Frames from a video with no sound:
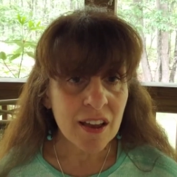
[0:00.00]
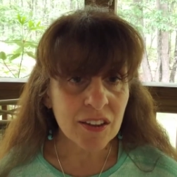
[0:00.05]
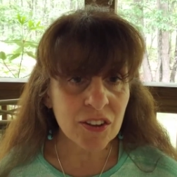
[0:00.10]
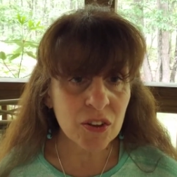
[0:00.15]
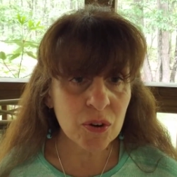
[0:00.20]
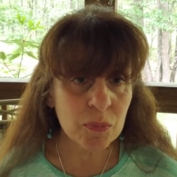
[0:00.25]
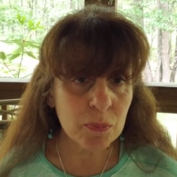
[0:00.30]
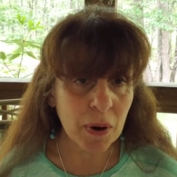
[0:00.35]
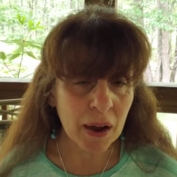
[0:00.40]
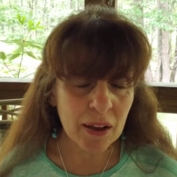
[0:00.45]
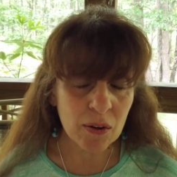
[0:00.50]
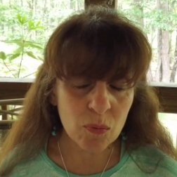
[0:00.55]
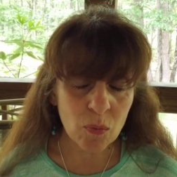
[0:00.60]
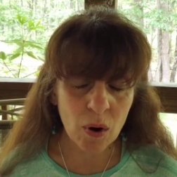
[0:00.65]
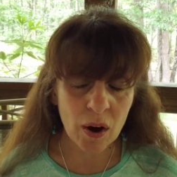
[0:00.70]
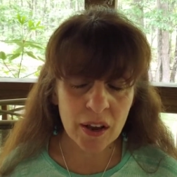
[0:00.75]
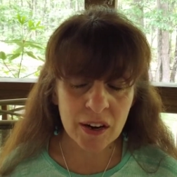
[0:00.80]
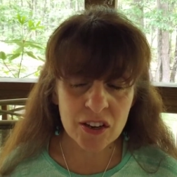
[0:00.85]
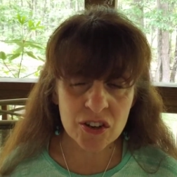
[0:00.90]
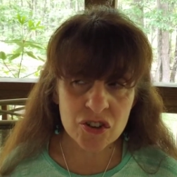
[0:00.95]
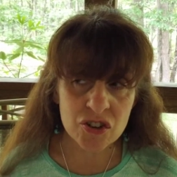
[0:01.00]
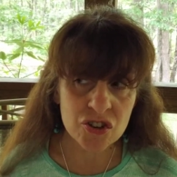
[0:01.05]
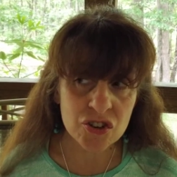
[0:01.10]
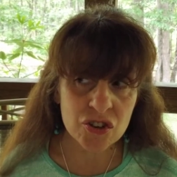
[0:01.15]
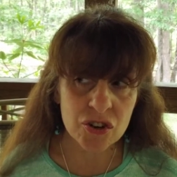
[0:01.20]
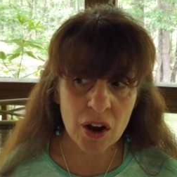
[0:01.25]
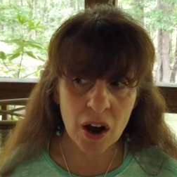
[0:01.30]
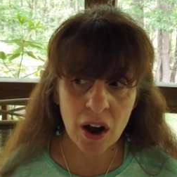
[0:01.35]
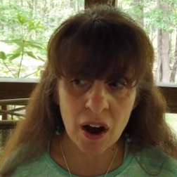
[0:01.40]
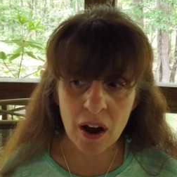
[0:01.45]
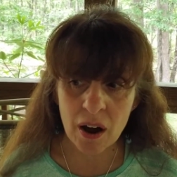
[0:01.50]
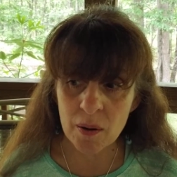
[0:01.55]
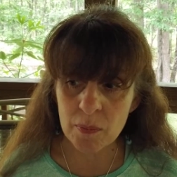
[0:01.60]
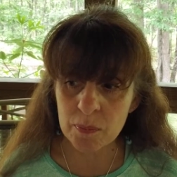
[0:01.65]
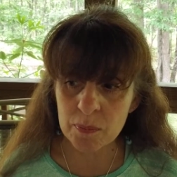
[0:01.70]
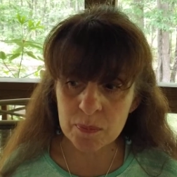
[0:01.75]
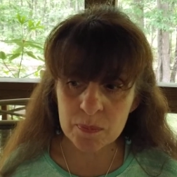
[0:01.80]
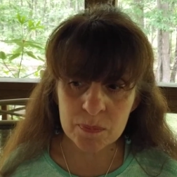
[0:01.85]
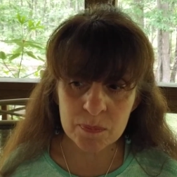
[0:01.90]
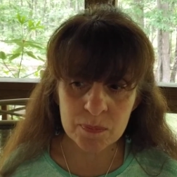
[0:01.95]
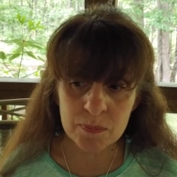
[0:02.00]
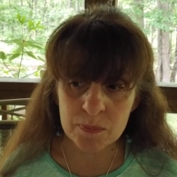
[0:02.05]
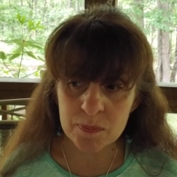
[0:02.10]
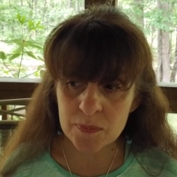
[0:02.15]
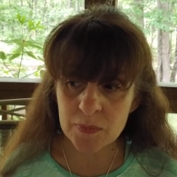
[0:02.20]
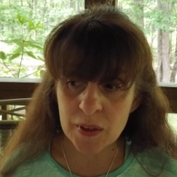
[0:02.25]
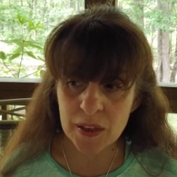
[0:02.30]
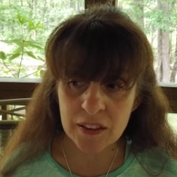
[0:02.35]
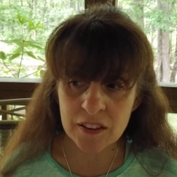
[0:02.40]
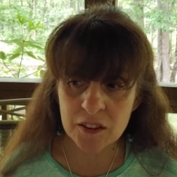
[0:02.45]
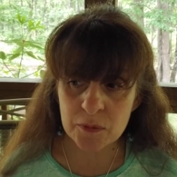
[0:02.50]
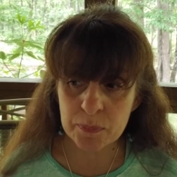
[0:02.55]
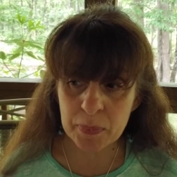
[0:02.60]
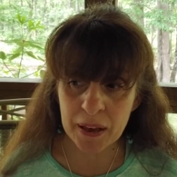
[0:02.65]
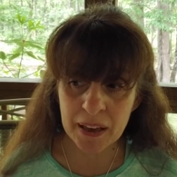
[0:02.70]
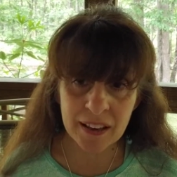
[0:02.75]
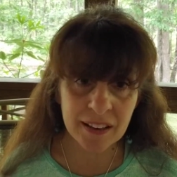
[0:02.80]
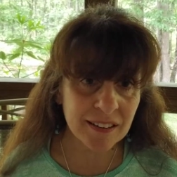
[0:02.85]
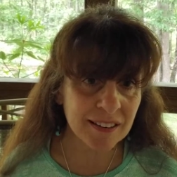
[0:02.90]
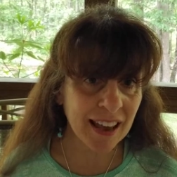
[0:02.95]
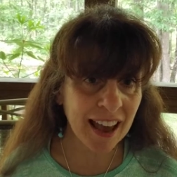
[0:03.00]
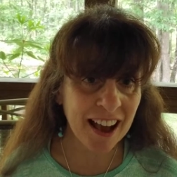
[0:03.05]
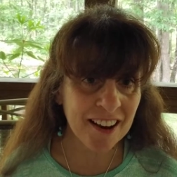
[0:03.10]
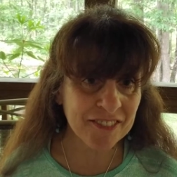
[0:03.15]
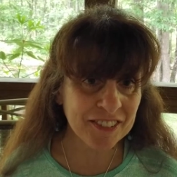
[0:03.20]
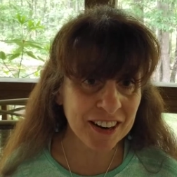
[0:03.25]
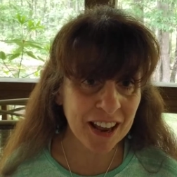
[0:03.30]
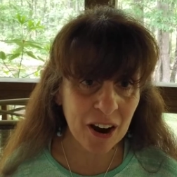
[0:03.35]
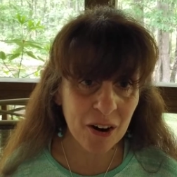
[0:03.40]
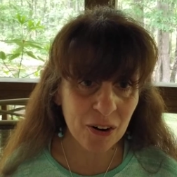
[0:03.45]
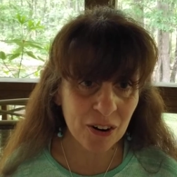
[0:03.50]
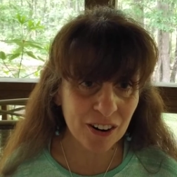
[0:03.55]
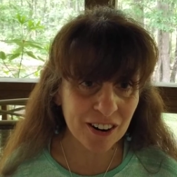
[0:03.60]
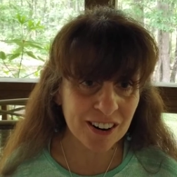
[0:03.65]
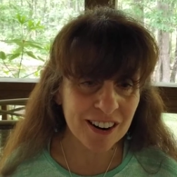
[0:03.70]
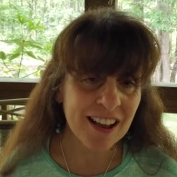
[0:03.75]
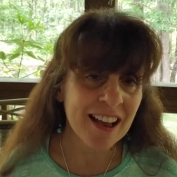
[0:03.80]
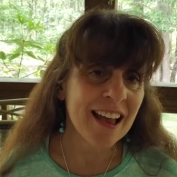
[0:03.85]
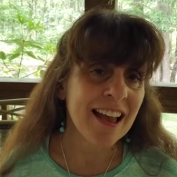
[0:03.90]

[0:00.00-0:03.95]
you might want to um, spend a half an hour.